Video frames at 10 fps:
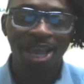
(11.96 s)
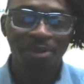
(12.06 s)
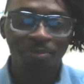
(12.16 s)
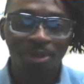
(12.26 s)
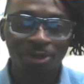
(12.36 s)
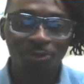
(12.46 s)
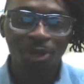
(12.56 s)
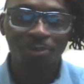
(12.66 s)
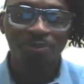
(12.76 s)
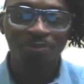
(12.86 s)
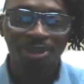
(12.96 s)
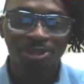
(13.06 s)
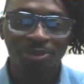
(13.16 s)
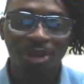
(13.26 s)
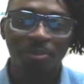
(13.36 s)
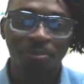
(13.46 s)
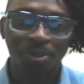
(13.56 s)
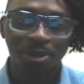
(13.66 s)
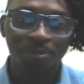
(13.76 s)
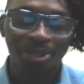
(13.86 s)
administrator, professor, and
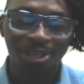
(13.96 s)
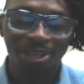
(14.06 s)
public